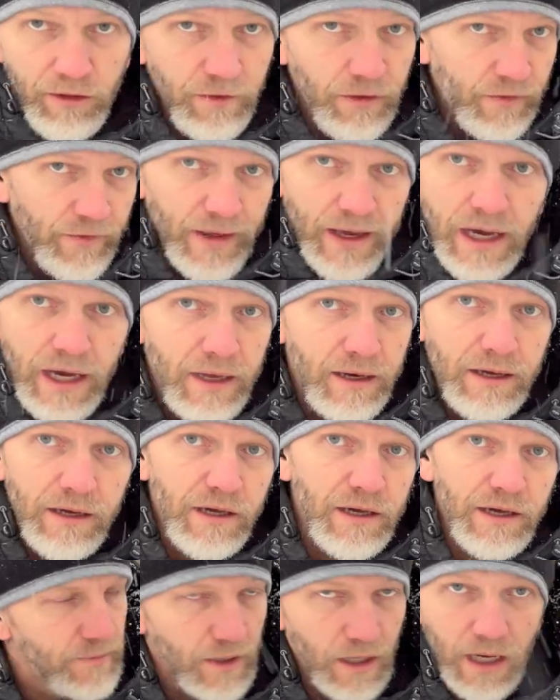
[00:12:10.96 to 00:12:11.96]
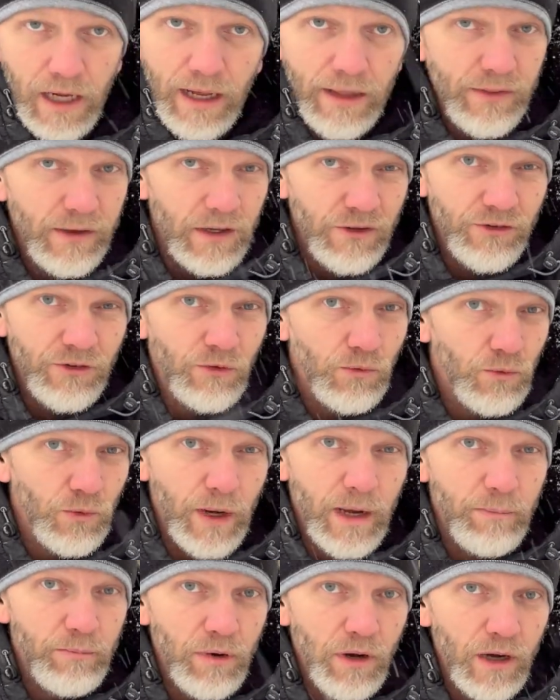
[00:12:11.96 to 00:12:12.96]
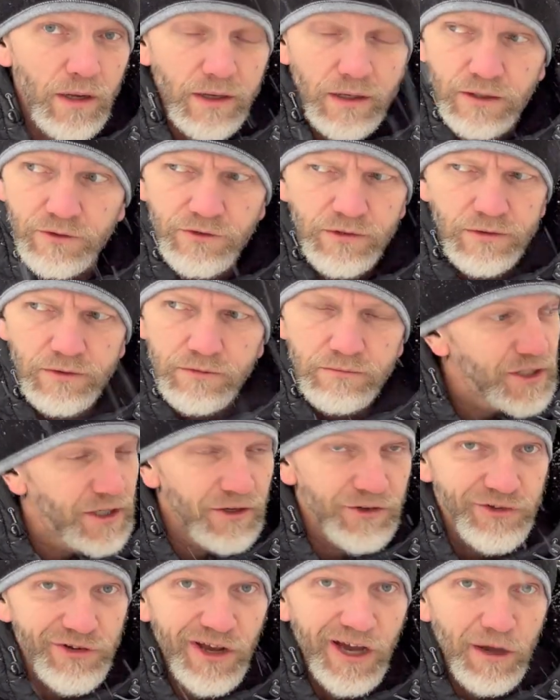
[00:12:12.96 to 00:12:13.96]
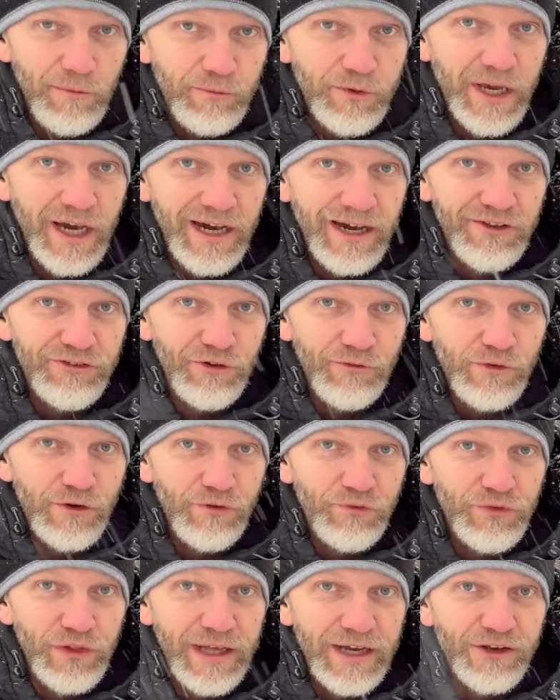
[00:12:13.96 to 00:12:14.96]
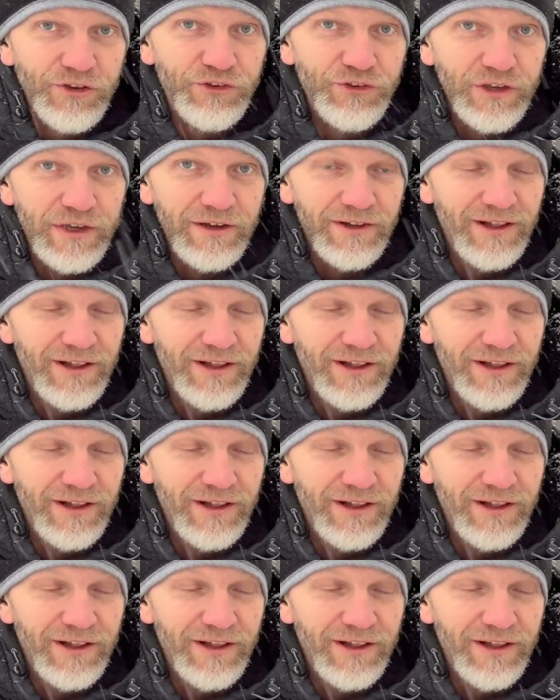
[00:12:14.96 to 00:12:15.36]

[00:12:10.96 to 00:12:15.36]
than that, I think it's a great product. Good job, guys, over at Flex Seal.